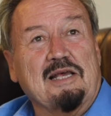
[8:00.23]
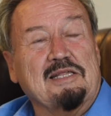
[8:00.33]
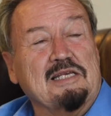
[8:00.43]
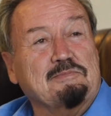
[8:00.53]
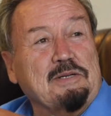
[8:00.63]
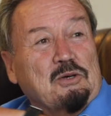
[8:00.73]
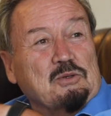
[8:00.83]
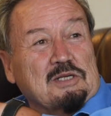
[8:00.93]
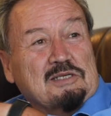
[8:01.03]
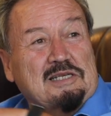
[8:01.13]
who like the
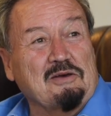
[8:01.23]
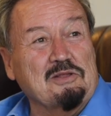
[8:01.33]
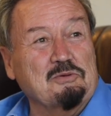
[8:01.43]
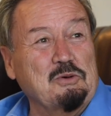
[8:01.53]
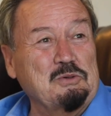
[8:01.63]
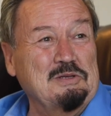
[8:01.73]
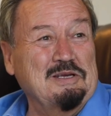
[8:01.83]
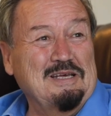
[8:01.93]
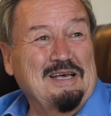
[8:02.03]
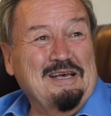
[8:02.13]
Espinozas down the
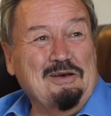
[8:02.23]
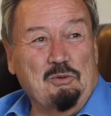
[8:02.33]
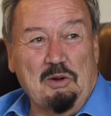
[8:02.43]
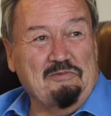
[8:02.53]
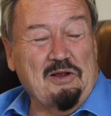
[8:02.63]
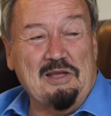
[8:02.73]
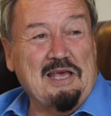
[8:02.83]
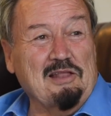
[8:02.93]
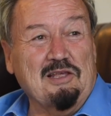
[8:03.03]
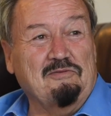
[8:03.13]
road, who are a
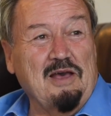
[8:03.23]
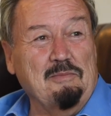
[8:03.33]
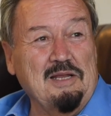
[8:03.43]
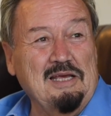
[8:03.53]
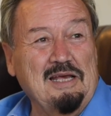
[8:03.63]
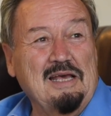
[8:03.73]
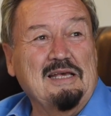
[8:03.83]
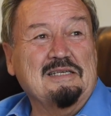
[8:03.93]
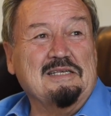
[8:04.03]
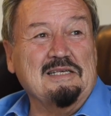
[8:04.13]
very Catholic family,
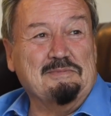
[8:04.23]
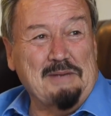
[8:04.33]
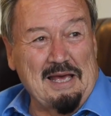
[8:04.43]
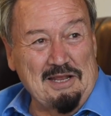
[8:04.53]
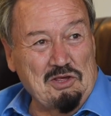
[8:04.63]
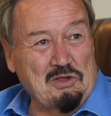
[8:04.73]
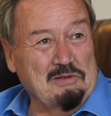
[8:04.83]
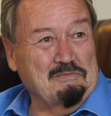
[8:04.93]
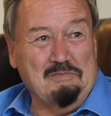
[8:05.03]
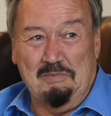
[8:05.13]
say
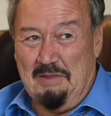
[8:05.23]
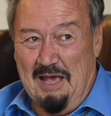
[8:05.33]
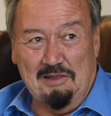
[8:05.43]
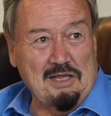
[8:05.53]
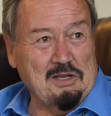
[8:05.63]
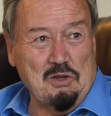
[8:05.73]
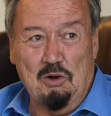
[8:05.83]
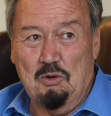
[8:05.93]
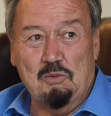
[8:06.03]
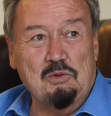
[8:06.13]
Spanish, Catholic,
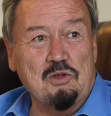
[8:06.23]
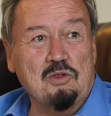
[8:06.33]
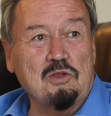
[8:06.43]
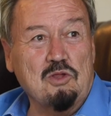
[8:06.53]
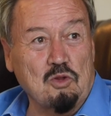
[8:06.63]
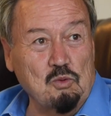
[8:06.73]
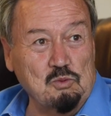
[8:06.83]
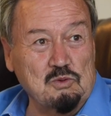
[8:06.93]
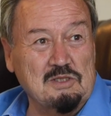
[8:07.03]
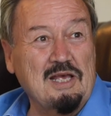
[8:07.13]
no,
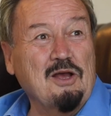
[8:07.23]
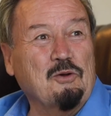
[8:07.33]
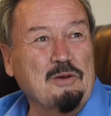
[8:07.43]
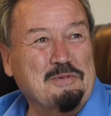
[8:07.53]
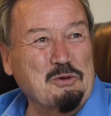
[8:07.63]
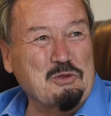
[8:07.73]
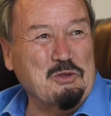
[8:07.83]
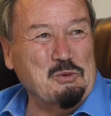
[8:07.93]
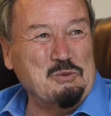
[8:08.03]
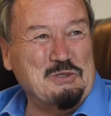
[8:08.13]
Jews,
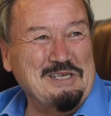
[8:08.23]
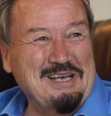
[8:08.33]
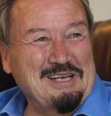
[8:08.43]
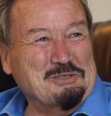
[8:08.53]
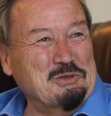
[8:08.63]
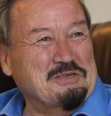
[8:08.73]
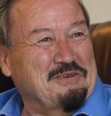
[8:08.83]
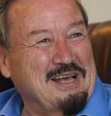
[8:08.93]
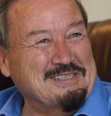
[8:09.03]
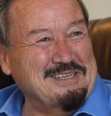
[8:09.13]
crypto Jews. So
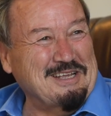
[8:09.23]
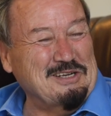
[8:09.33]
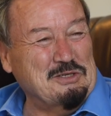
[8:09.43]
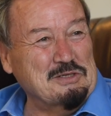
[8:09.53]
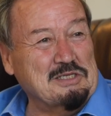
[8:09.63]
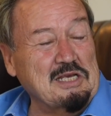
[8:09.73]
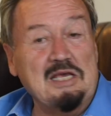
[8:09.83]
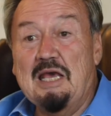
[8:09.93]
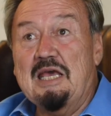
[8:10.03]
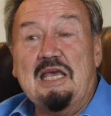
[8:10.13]
it's fascinating to
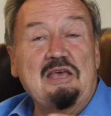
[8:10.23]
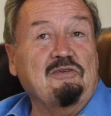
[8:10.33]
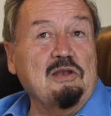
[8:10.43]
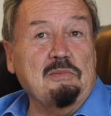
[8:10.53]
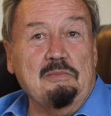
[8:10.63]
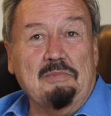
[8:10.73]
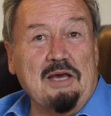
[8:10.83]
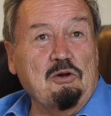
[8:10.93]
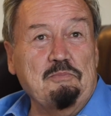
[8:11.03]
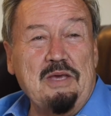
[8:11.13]
see even
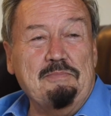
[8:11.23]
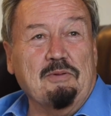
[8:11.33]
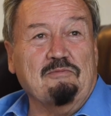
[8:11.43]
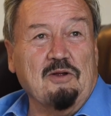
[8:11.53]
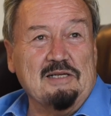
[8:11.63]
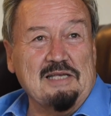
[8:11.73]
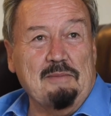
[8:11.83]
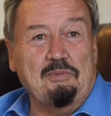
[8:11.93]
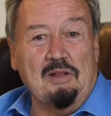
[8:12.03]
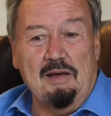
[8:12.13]
my own people. For
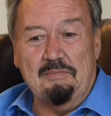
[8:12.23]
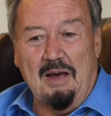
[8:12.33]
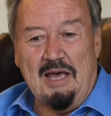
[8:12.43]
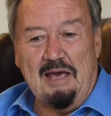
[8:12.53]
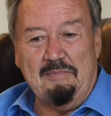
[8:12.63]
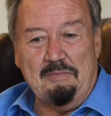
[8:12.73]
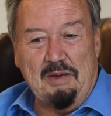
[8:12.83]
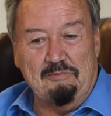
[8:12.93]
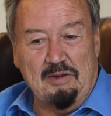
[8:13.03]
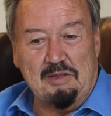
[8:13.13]
example, um, I am
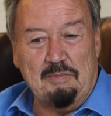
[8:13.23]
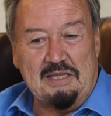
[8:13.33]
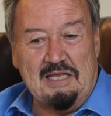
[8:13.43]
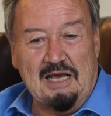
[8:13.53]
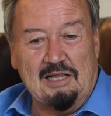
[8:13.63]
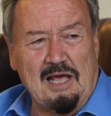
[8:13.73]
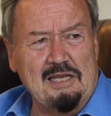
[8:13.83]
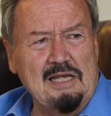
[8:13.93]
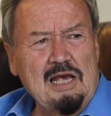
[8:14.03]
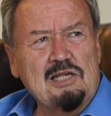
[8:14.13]
a, a, the Medina
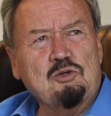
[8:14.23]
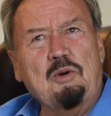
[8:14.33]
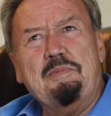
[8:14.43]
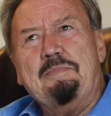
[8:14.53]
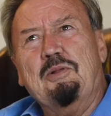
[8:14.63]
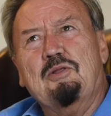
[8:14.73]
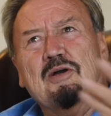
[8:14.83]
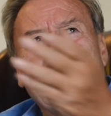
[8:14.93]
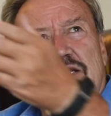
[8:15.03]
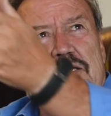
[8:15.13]
clan, so when people
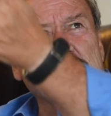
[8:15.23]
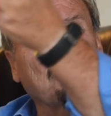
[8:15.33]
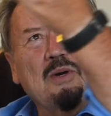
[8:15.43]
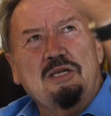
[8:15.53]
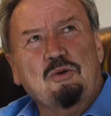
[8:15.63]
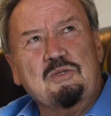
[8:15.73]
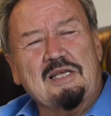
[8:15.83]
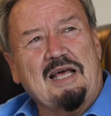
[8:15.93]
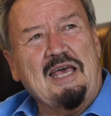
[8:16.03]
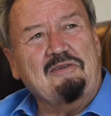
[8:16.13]
look at the
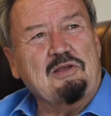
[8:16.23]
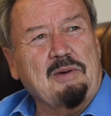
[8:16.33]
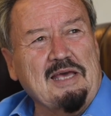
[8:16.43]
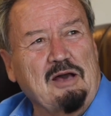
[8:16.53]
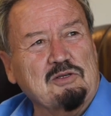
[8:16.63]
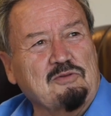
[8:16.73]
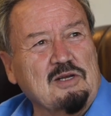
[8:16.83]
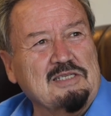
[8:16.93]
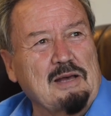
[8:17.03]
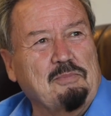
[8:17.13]
windows that I have in my house,
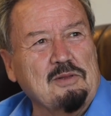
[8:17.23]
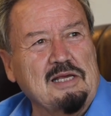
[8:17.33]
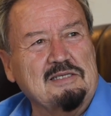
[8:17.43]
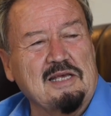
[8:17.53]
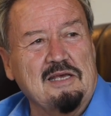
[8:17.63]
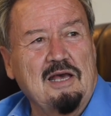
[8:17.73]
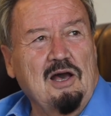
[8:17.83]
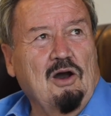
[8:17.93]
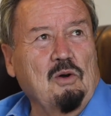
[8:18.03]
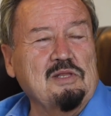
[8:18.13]
for example, they say,
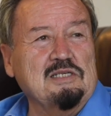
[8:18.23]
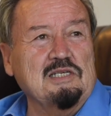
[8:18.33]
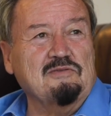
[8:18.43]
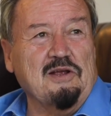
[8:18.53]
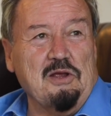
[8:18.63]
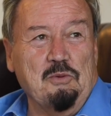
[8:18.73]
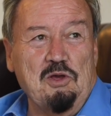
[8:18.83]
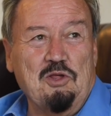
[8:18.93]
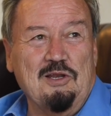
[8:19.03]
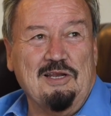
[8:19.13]
oh, this is very
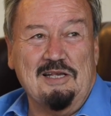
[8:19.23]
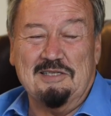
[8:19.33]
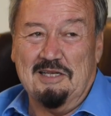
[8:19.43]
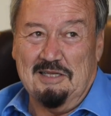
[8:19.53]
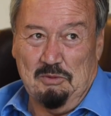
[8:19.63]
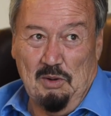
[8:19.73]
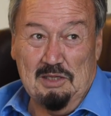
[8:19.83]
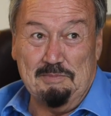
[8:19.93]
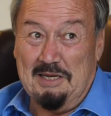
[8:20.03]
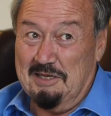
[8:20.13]
Russian. And I said it
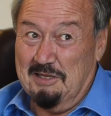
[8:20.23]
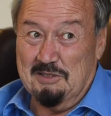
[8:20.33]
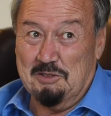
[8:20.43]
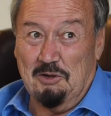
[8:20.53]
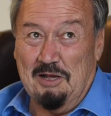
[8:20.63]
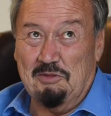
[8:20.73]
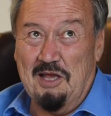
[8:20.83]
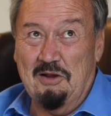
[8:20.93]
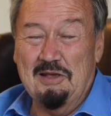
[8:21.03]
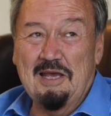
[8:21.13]
was, but it didn't start
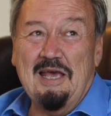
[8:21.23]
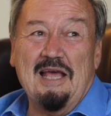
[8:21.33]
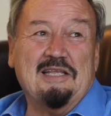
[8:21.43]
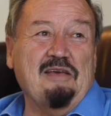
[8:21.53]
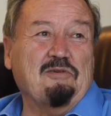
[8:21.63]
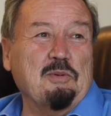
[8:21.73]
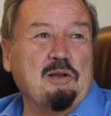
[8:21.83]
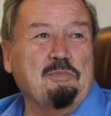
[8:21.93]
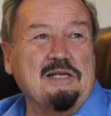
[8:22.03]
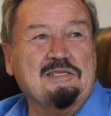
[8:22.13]
out there. It came
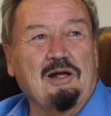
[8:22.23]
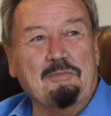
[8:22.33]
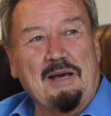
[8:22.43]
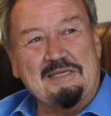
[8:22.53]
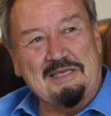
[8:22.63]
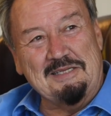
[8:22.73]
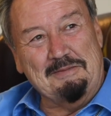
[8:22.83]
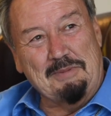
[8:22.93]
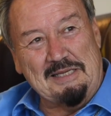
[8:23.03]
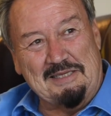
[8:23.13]
from a little place called
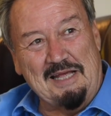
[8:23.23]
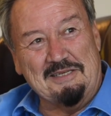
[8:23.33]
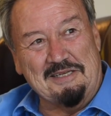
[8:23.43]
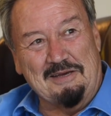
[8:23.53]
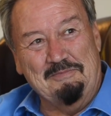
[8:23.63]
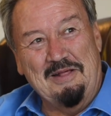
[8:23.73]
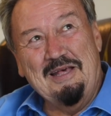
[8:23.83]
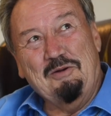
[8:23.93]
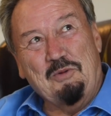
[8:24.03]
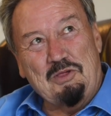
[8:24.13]
Byzant
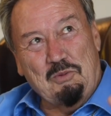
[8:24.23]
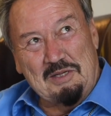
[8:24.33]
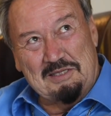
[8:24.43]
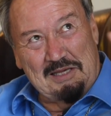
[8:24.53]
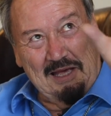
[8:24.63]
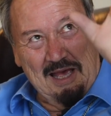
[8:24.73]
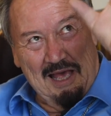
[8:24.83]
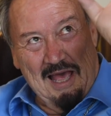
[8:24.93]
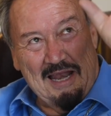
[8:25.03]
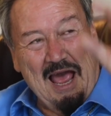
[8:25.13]
Byzantium, which was
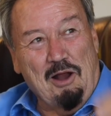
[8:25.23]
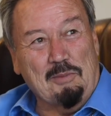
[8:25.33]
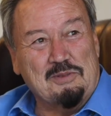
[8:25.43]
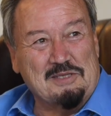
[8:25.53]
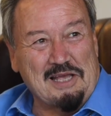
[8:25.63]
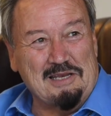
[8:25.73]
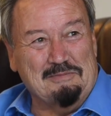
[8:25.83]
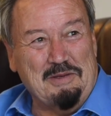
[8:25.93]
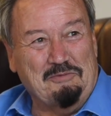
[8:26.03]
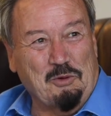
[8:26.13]
an Arab
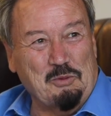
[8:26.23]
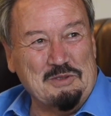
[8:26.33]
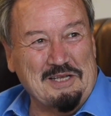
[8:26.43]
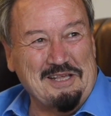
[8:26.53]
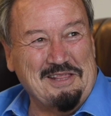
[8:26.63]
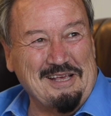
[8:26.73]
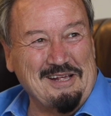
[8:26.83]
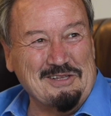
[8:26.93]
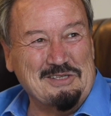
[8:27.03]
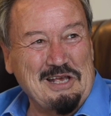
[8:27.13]
state before right, it was
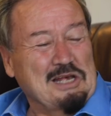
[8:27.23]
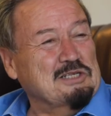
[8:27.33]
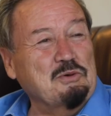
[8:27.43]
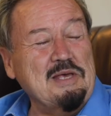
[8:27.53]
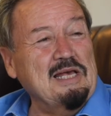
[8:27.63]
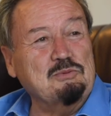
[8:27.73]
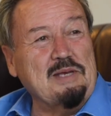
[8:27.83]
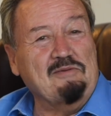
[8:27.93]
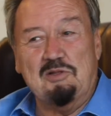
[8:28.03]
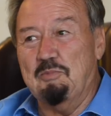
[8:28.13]
anything else. So
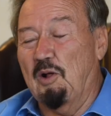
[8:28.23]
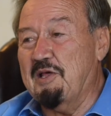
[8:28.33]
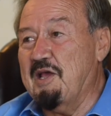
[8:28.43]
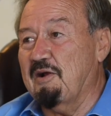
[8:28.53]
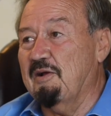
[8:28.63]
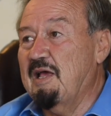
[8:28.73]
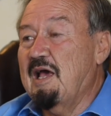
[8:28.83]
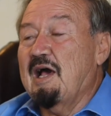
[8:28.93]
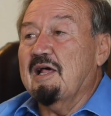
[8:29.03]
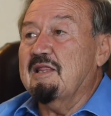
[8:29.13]
yes, we have the ball here.
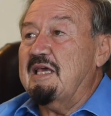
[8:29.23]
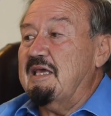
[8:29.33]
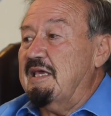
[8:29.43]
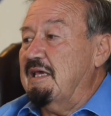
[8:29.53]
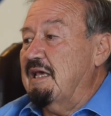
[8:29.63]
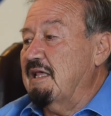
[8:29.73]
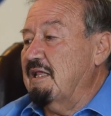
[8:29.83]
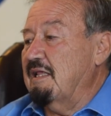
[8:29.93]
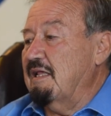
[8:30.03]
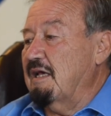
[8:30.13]
The
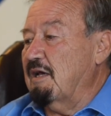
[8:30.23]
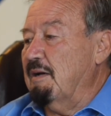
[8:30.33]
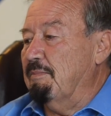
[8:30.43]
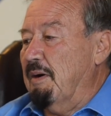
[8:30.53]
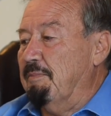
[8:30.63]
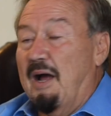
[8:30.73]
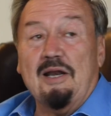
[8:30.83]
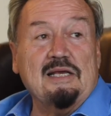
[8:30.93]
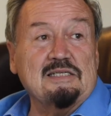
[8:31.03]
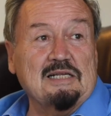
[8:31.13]

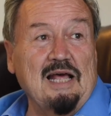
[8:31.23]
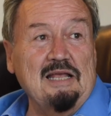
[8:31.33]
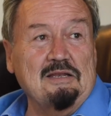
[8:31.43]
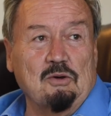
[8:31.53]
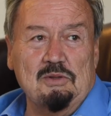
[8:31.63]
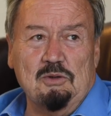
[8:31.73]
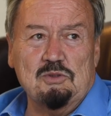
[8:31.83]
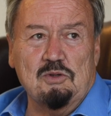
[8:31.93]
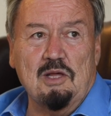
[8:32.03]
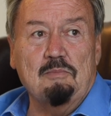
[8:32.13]
Marcus clan, no,
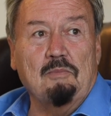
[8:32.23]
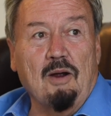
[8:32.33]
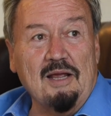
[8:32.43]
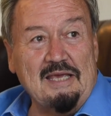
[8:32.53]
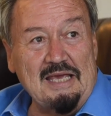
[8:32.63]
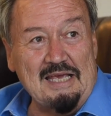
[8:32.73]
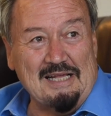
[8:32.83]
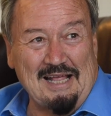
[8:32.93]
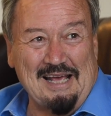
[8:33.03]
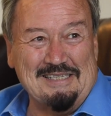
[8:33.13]
those are the
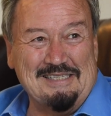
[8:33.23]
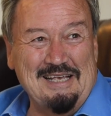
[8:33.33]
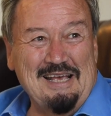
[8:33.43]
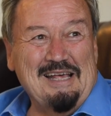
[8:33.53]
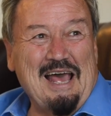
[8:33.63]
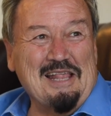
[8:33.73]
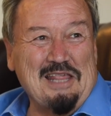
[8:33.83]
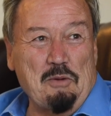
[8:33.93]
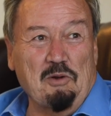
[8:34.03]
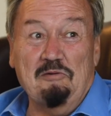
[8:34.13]
Marquis class.
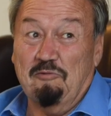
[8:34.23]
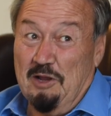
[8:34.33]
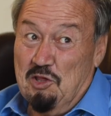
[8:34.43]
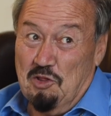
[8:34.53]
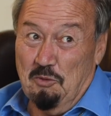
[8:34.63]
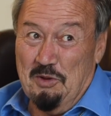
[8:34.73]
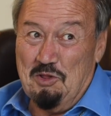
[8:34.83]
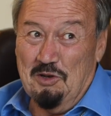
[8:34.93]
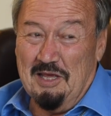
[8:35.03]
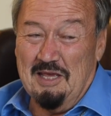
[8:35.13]
And they were French
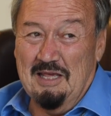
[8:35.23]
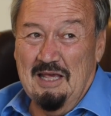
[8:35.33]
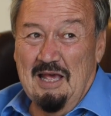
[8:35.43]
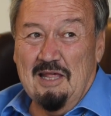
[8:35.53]
originally.